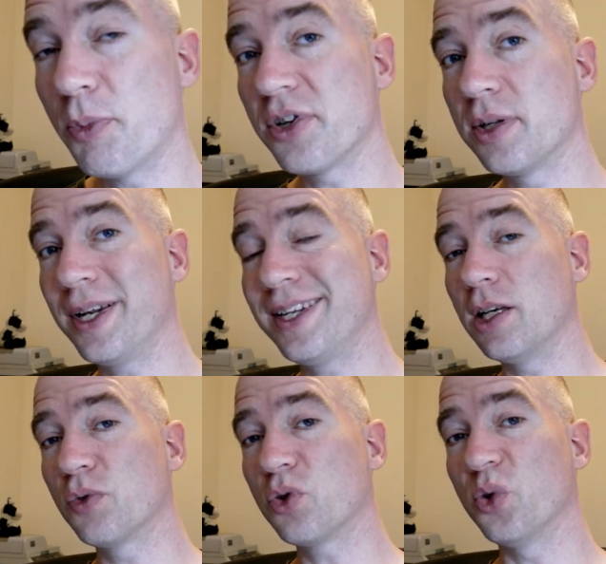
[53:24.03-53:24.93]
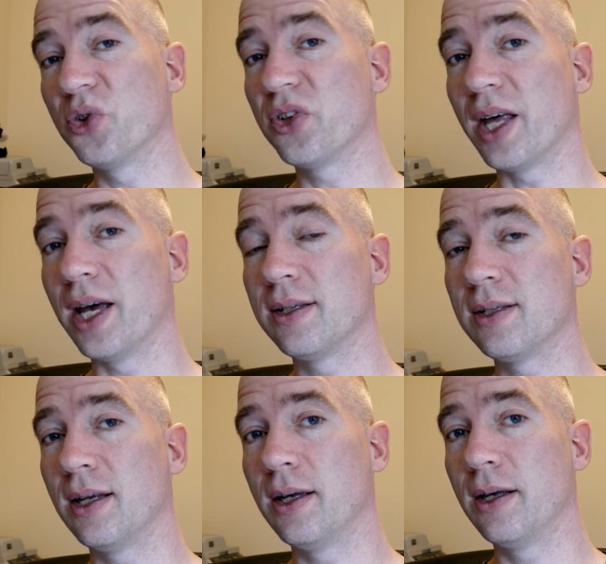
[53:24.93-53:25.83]
possibility, of course, that
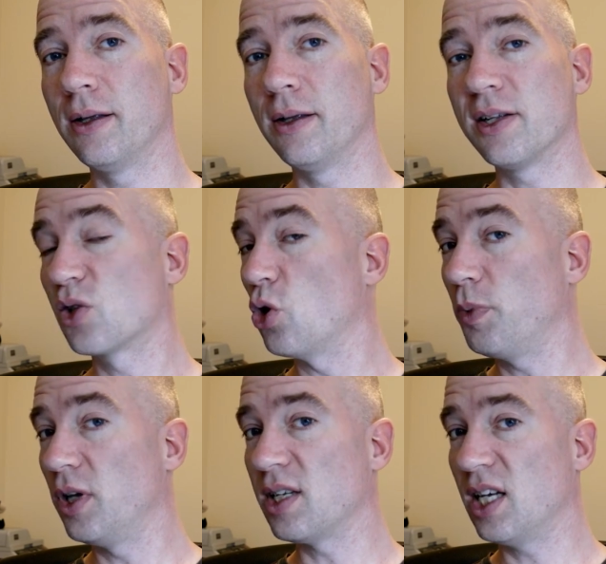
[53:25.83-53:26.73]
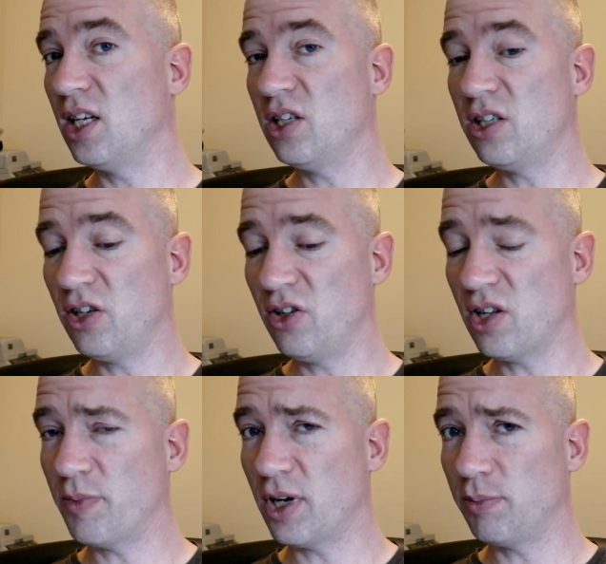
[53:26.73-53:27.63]
the scorpion is injured.
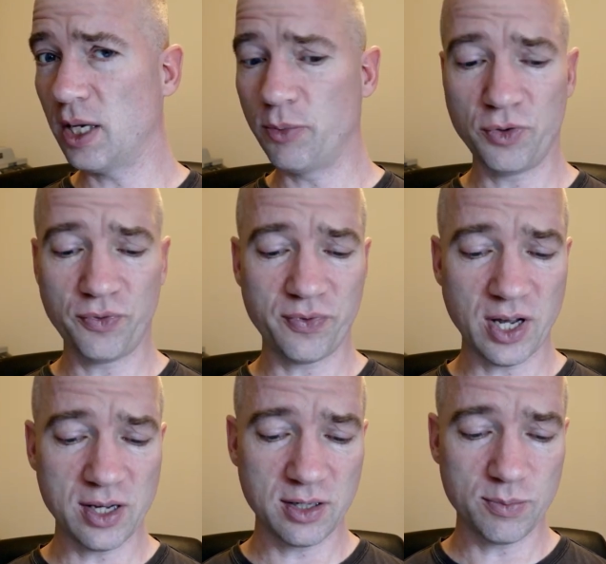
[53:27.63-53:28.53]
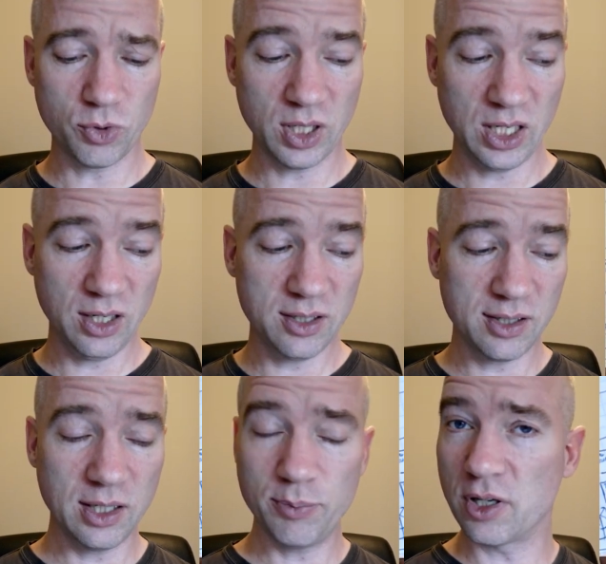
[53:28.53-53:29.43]
I might be able to fight it more
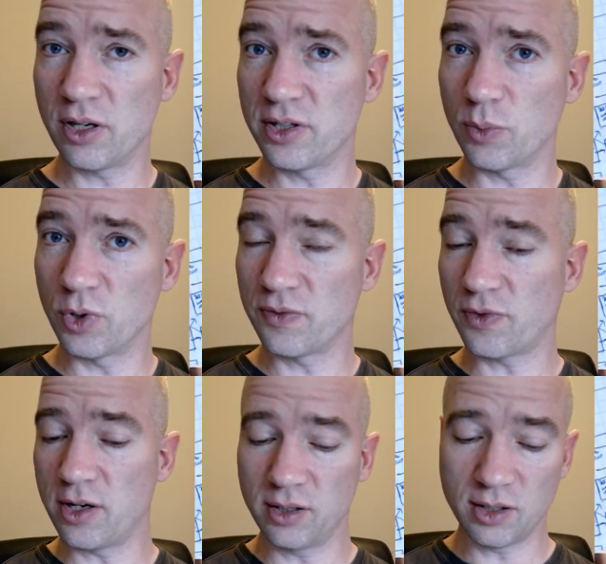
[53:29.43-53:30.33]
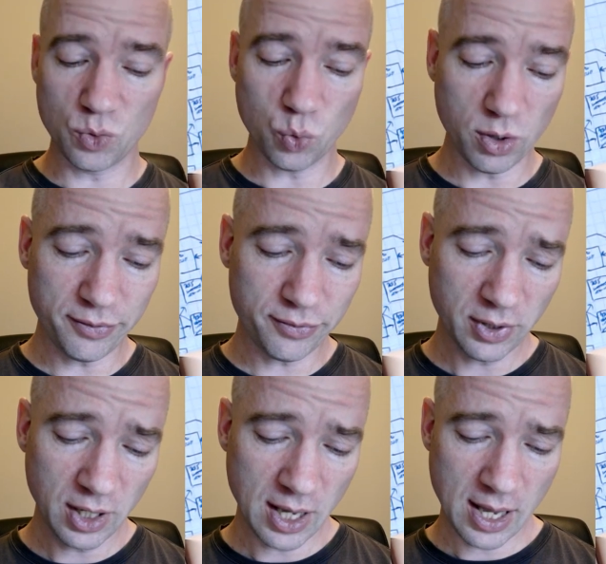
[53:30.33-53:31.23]
easily because it was fighting the dwarf.
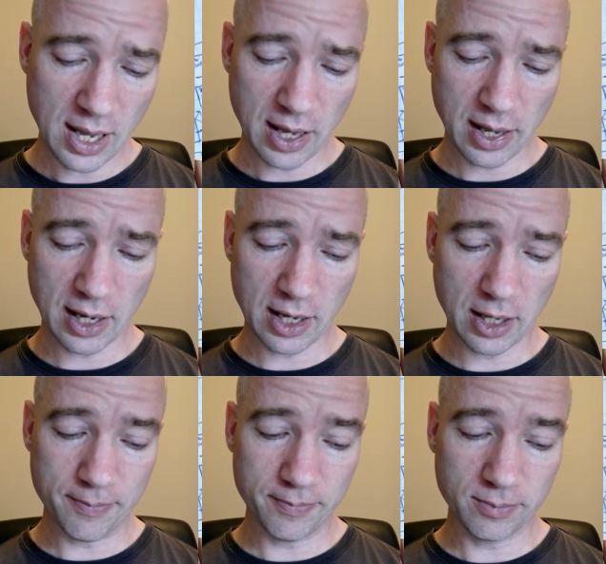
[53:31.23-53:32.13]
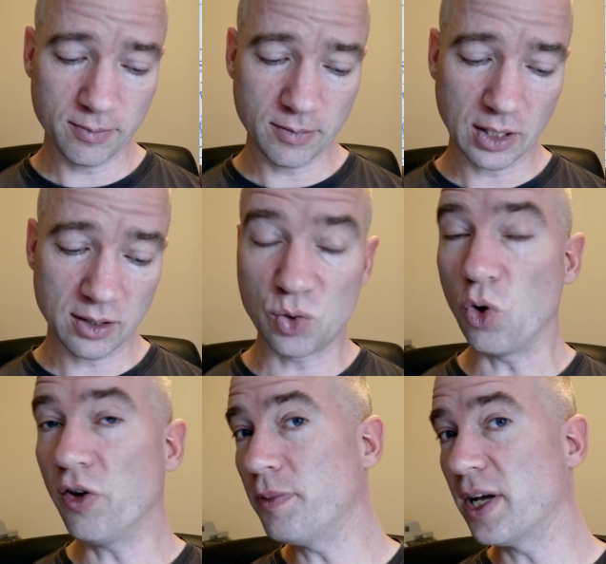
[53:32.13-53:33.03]
The
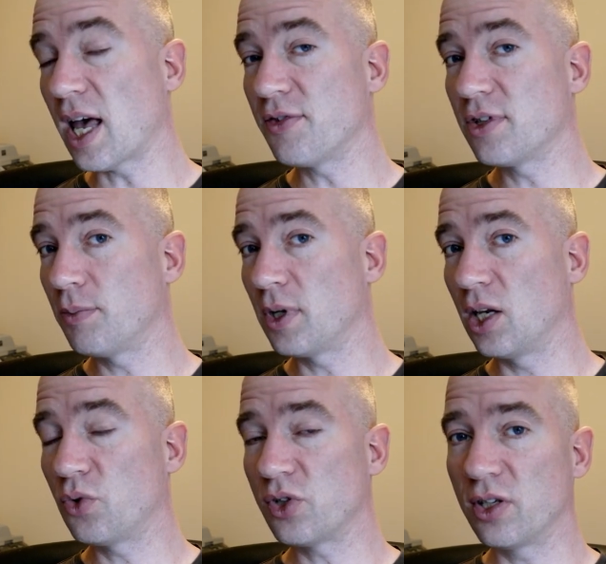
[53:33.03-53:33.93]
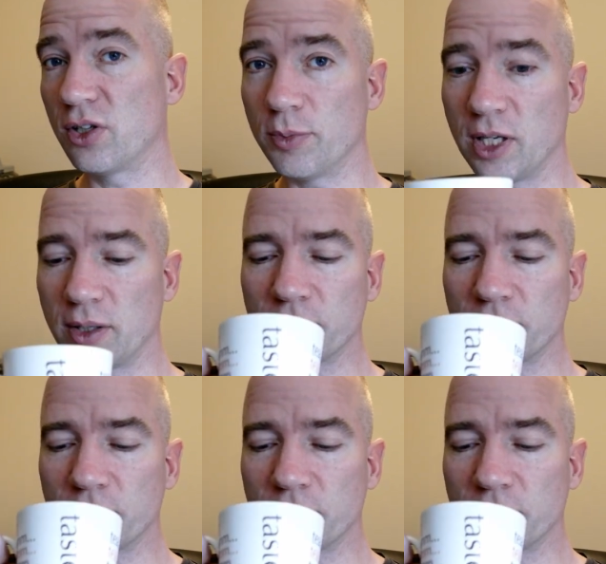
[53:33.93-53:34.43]
dwarf might have something interesting to me.